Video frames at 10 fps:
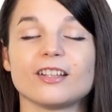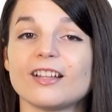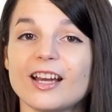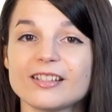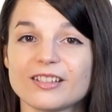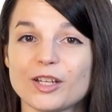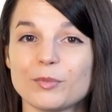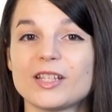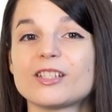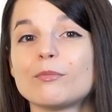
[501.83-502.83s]
The last tip
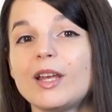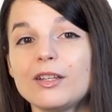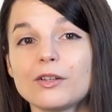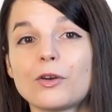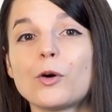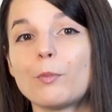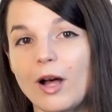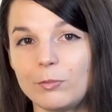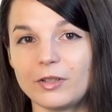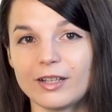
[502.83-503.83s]
is to make your goal
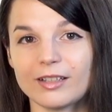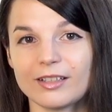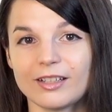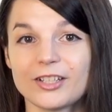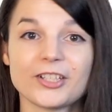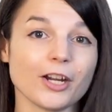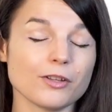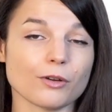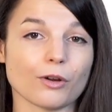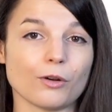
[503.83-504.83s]
public. Share
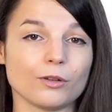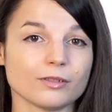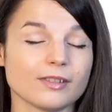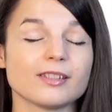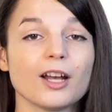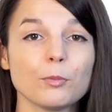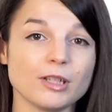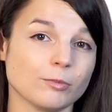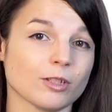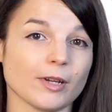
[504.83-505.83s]
your goal. Tell
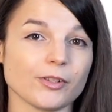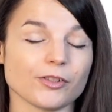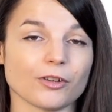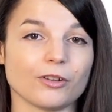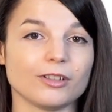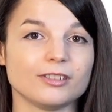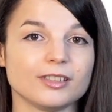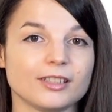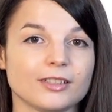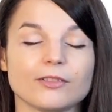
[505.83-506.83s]
people about your goal.
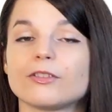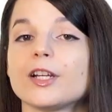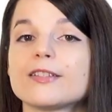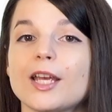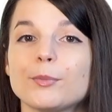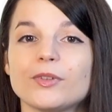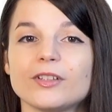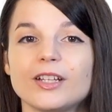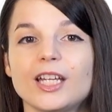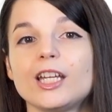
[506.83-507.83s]
For
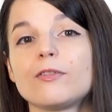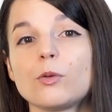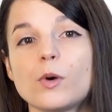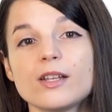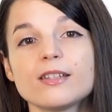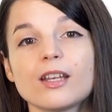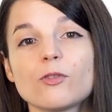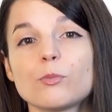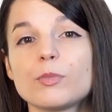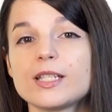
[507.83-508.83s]
example, if you want to give
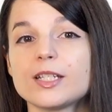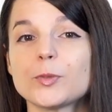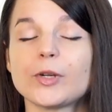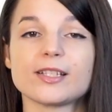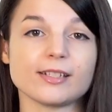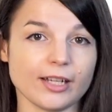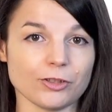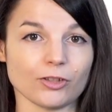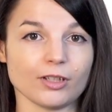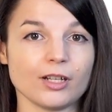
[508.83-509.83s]
a business
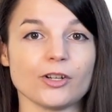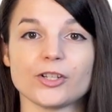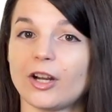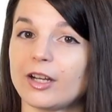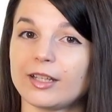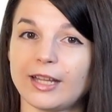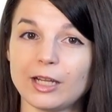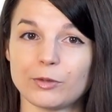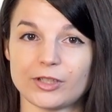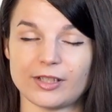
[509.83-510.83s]
presentation in your target
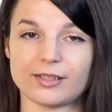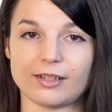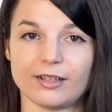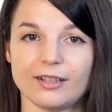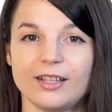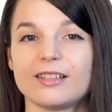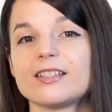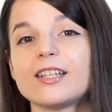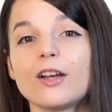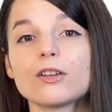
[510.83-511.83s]
language this year, then
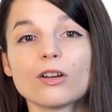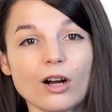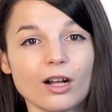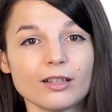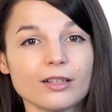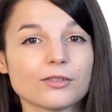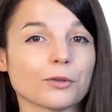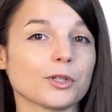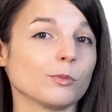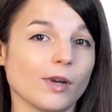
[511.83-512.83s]
tell your colleagues
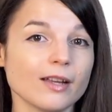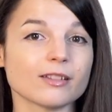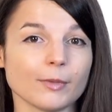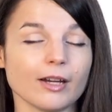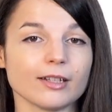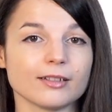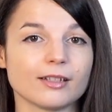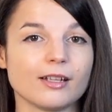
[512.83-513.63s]
or your boss about it.